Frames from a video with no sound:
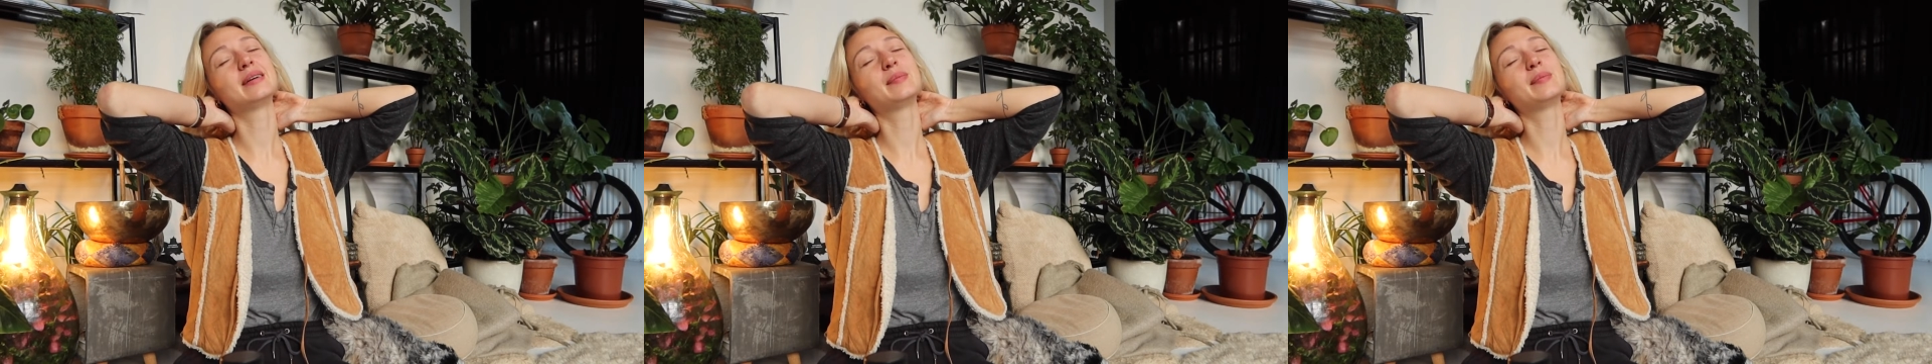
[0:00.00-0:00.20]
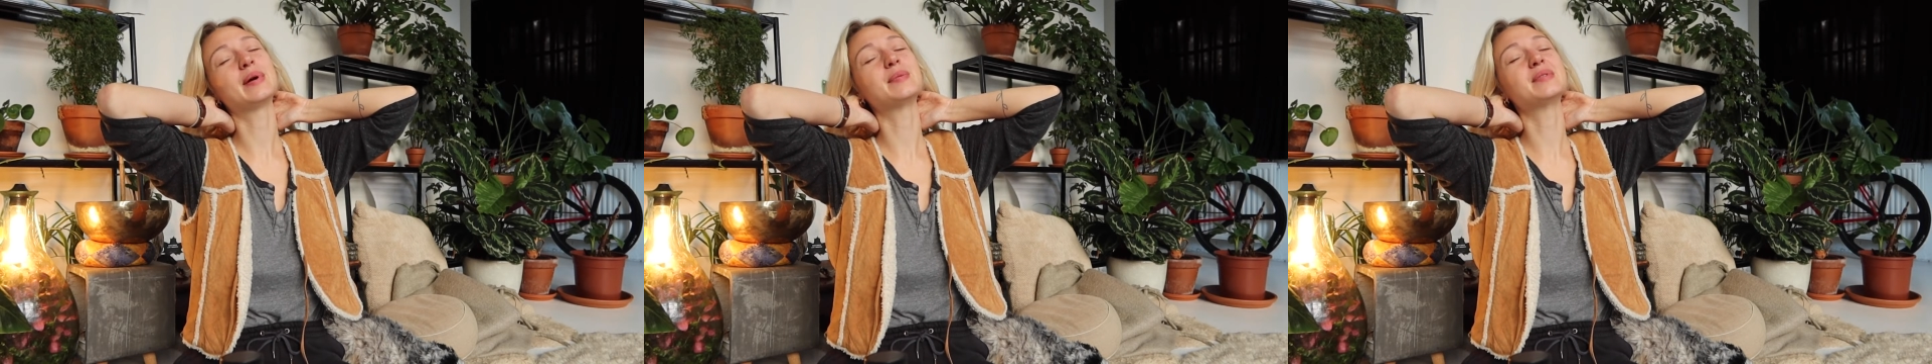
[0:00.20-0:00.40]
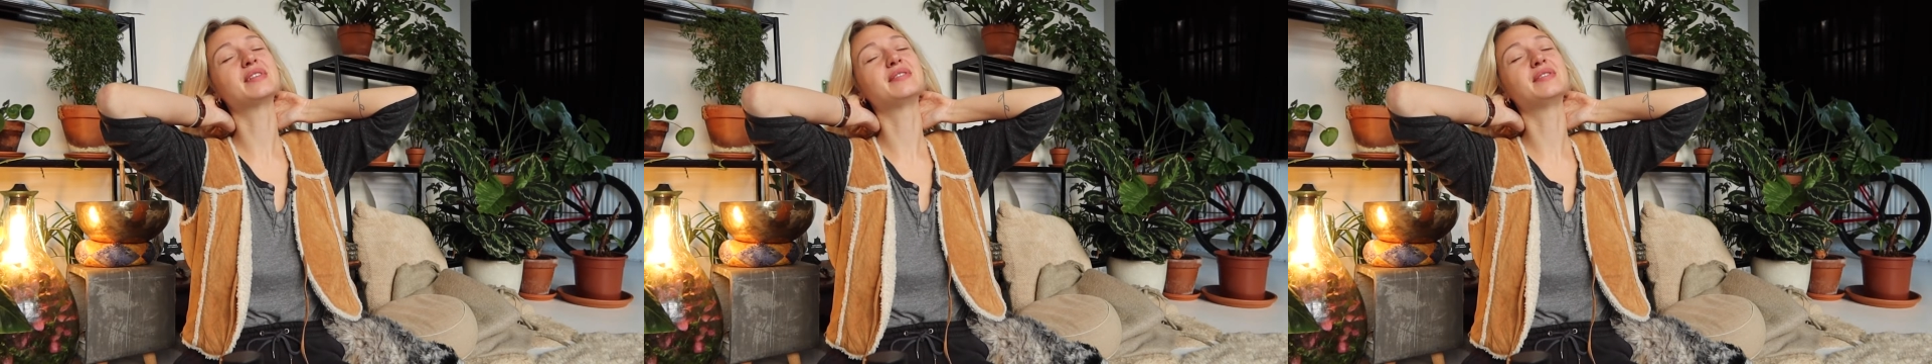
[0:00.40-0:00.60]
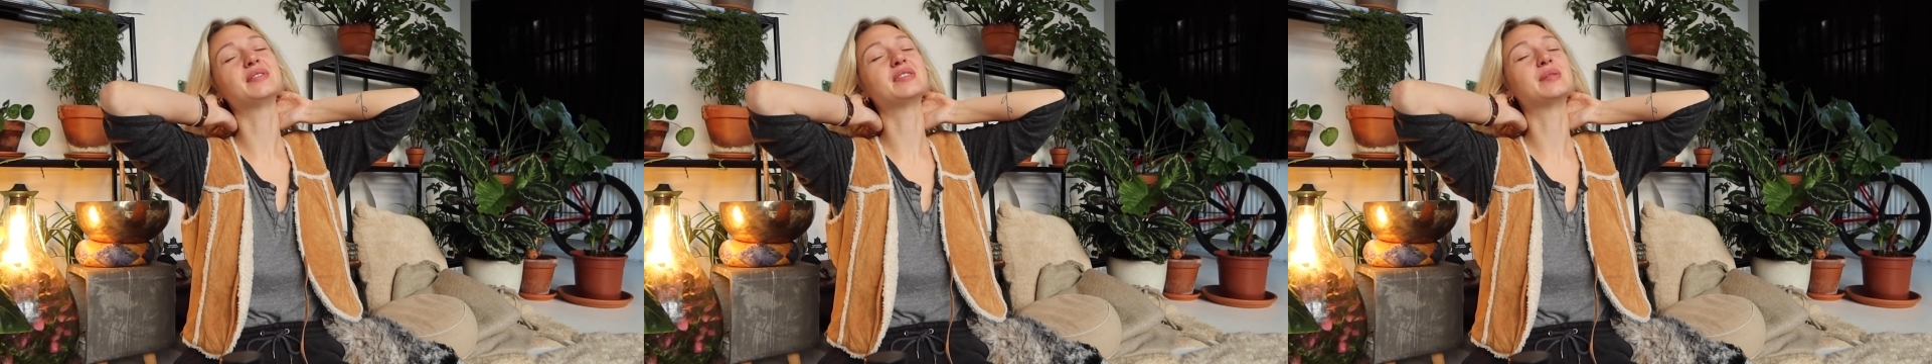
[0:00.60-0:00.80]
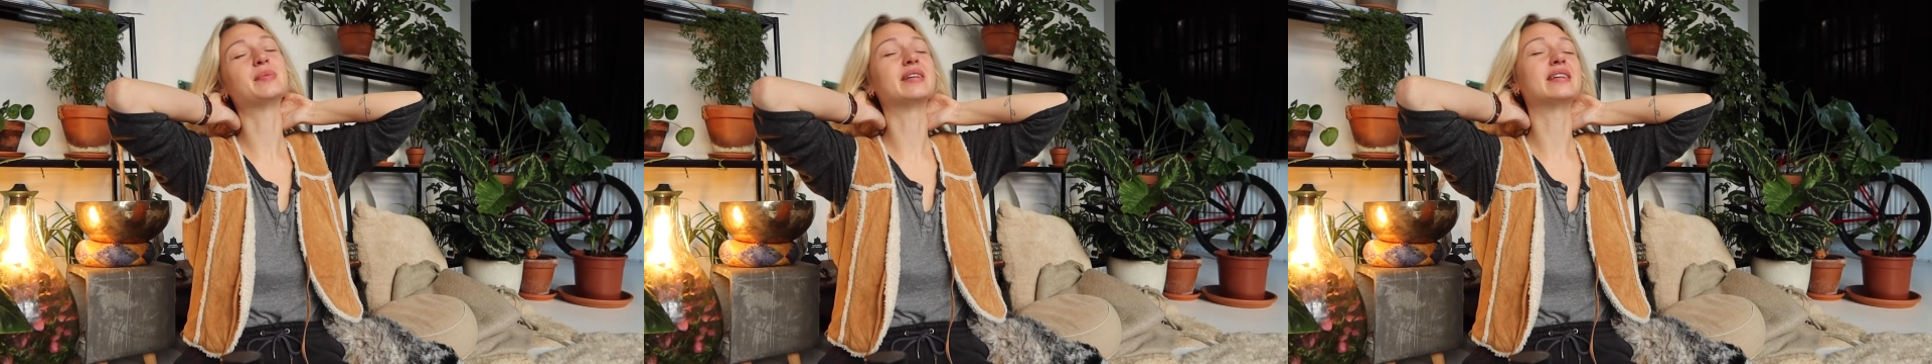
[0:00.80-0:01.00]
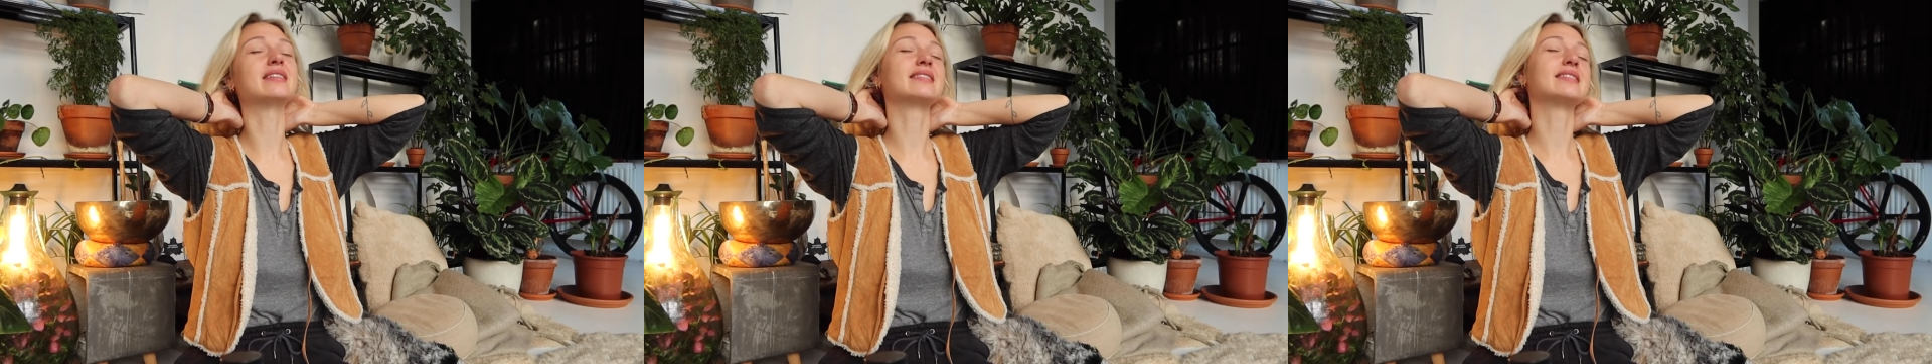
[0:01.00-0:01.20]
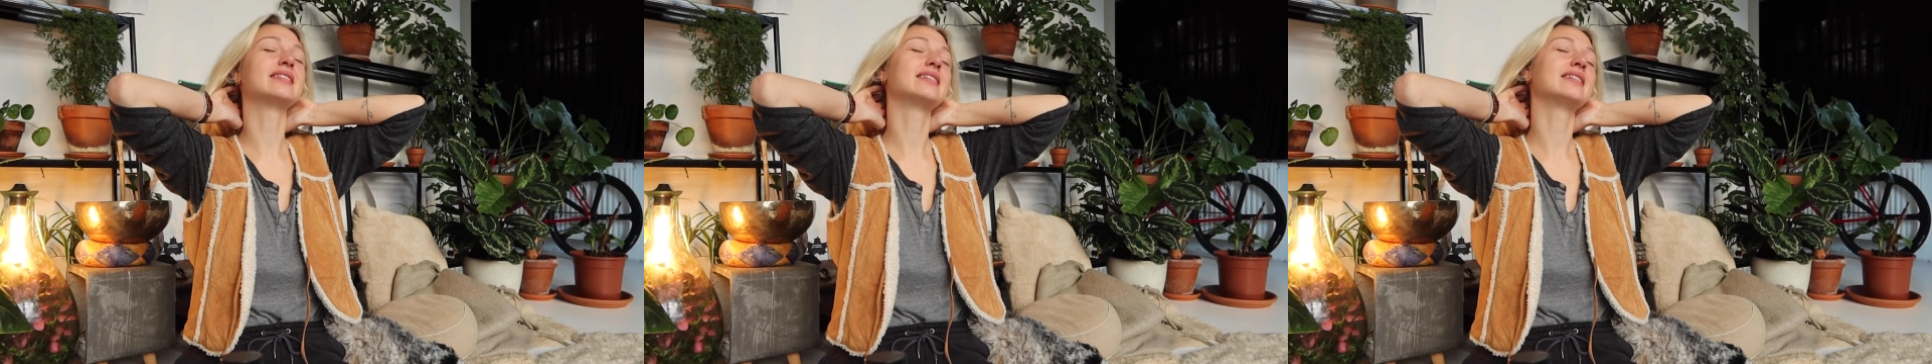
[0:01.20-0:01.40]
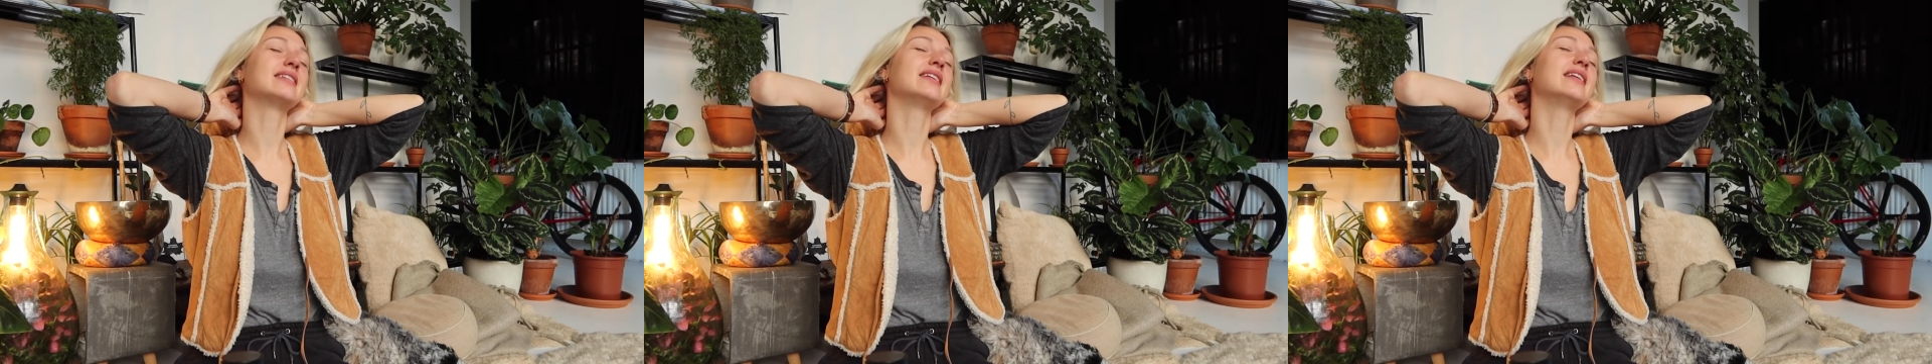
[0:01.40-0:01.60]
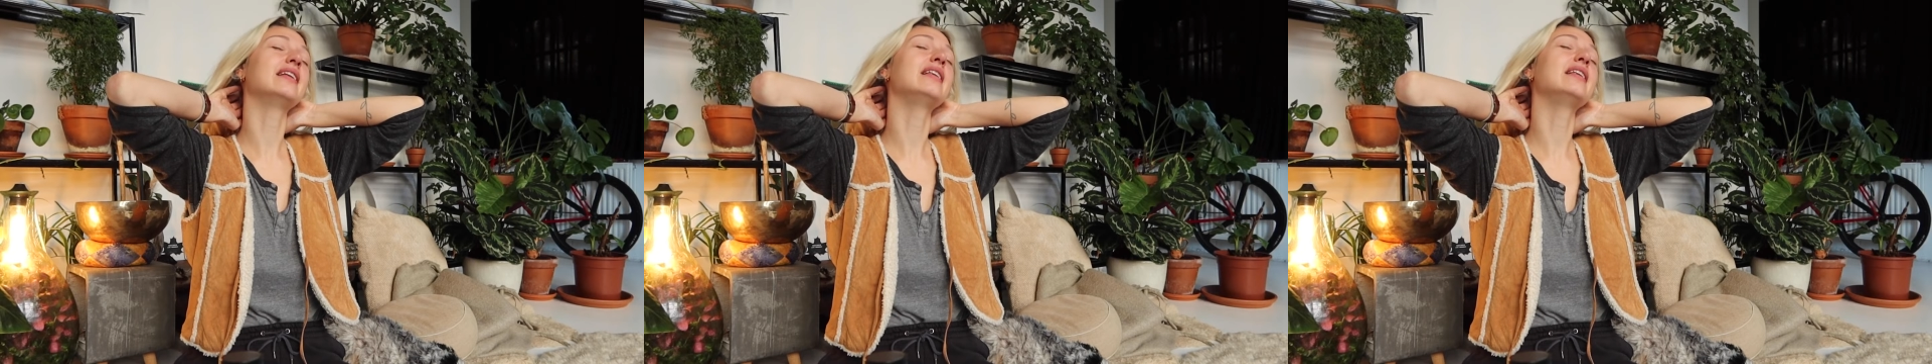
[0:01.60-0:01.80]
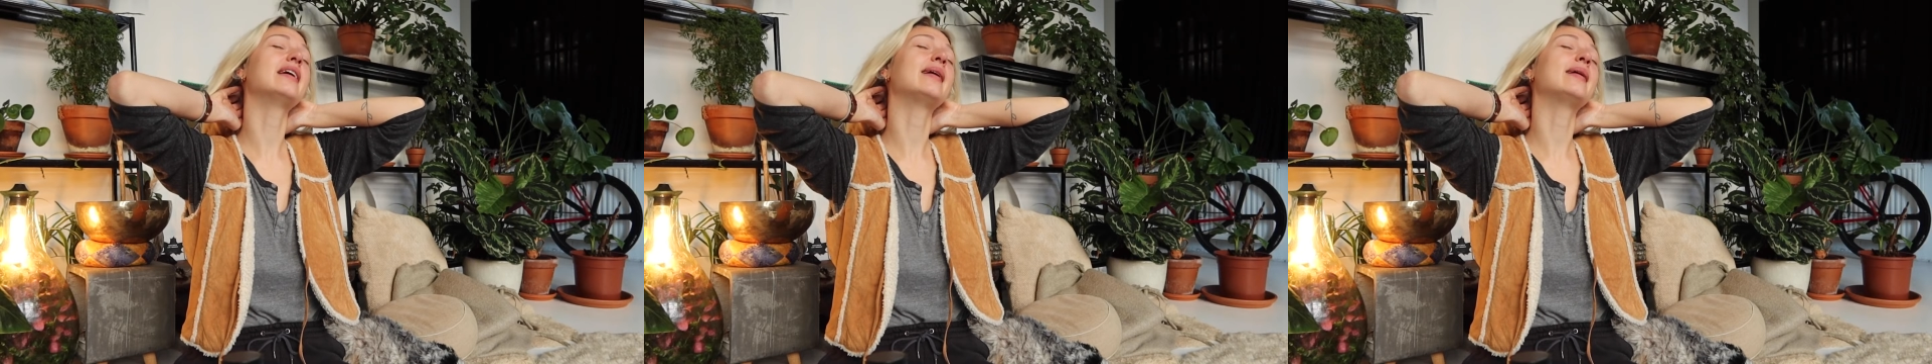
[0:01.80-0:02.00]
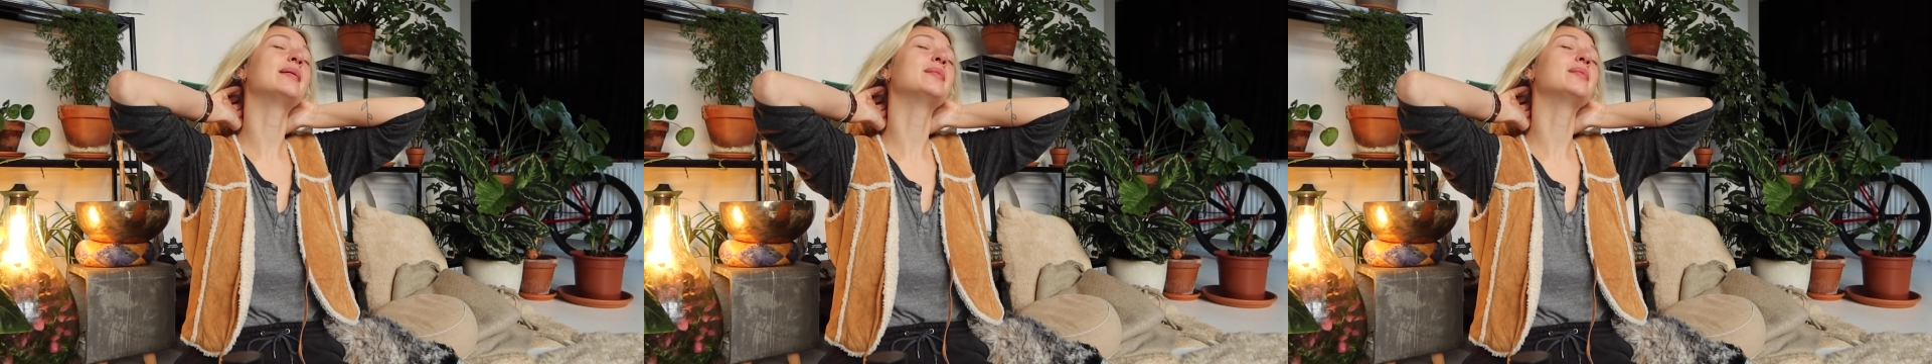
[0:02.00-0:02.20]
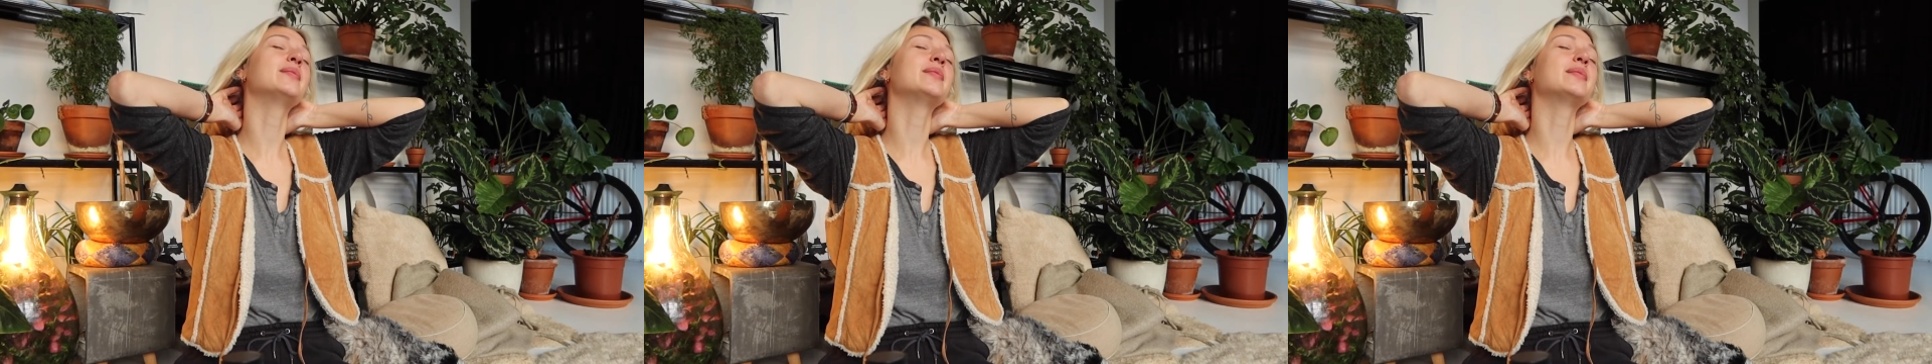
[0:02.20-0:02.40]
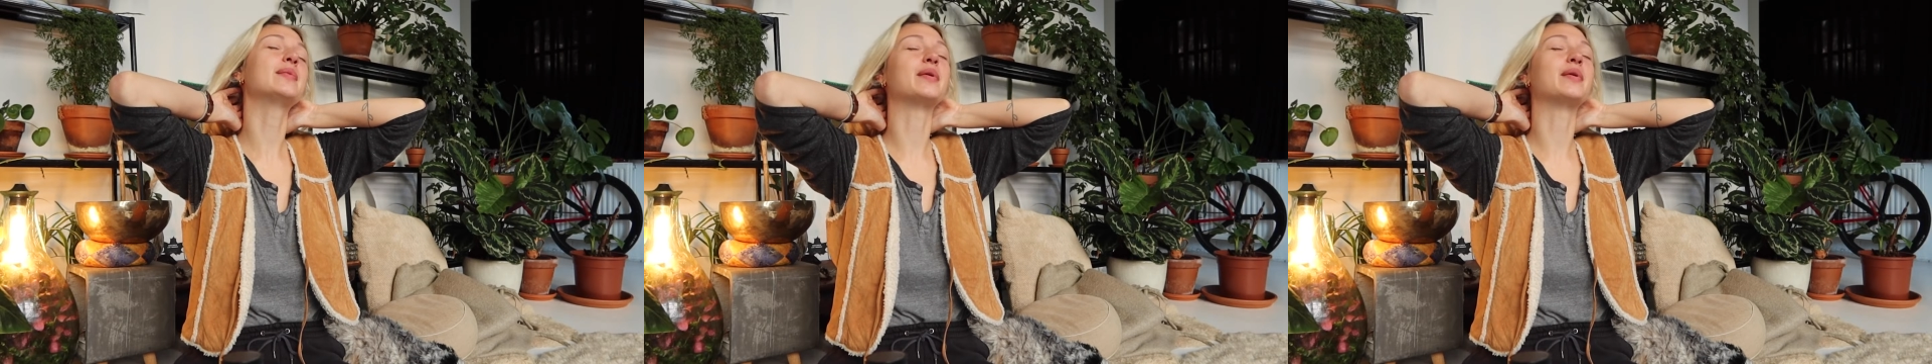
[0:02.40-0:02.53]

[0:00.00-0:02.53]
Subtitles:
perhaps it feels a bit numb